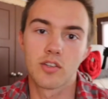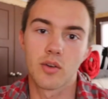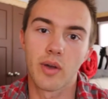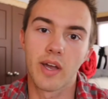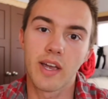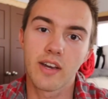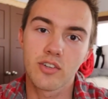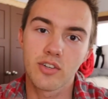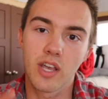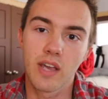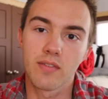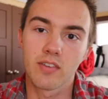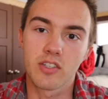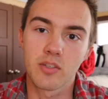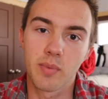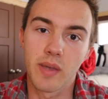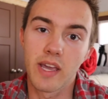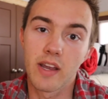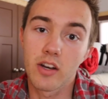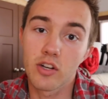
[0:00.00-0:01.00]
So I actually have a
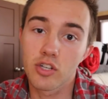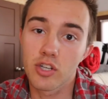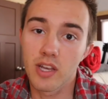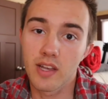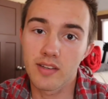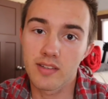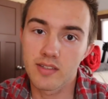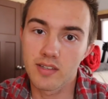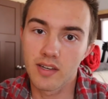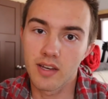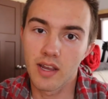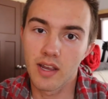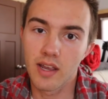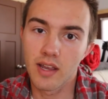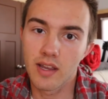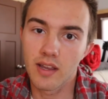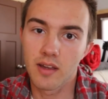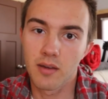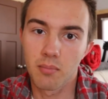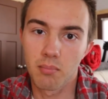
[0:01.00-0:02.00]
Spanish test
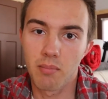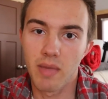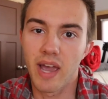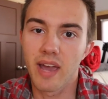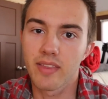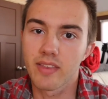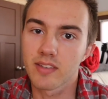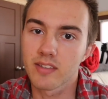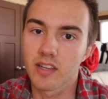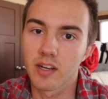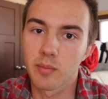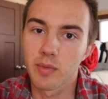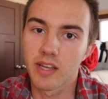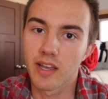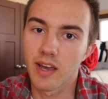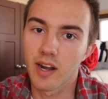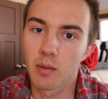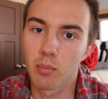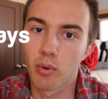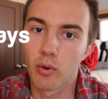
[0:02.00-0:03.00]
today. Math is going to be
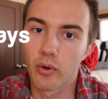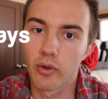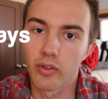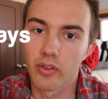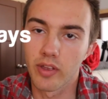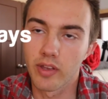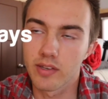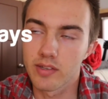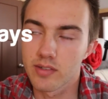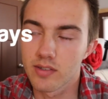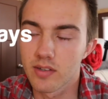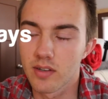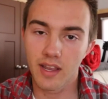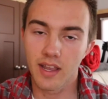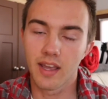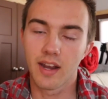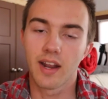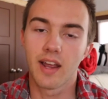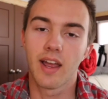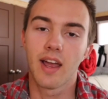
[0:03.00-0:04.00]
kind of pointless.
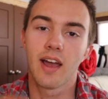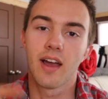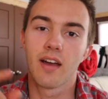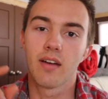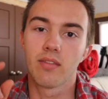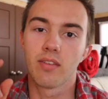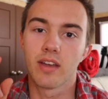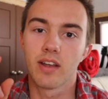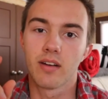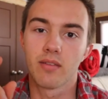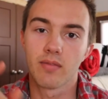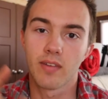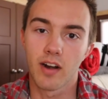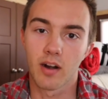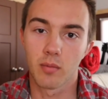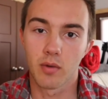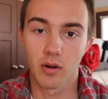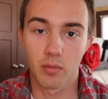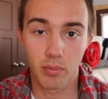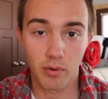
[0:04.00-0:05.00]
And I have an
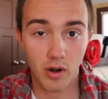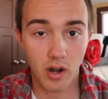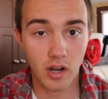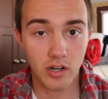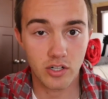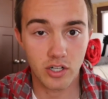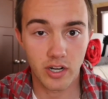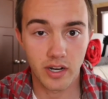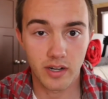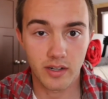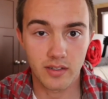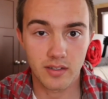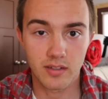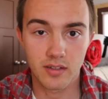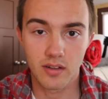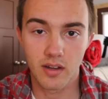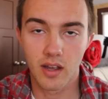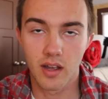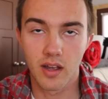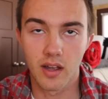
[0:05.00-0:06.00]
environmental
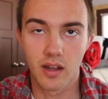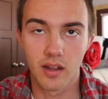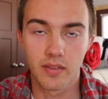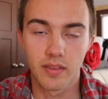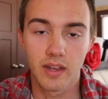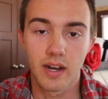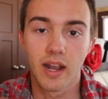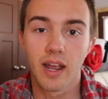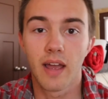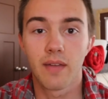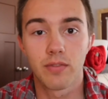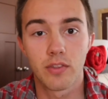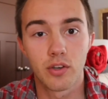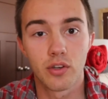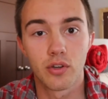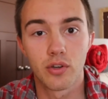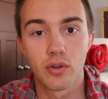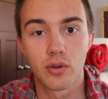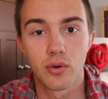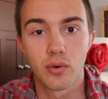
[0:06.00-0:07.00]
project that I have to
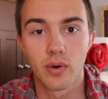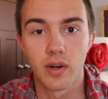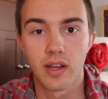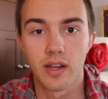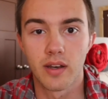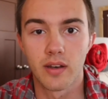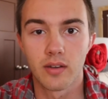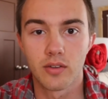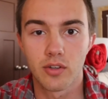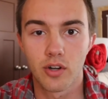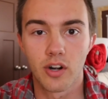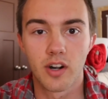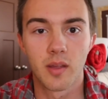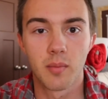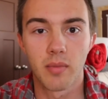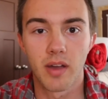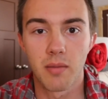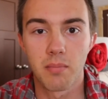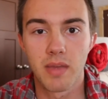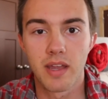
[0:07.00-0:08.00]
do and turn
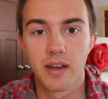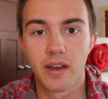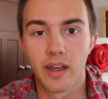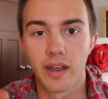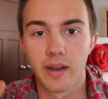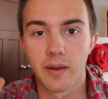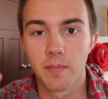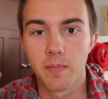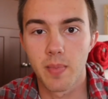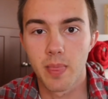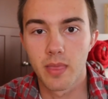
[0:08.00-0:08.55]
in by midnight.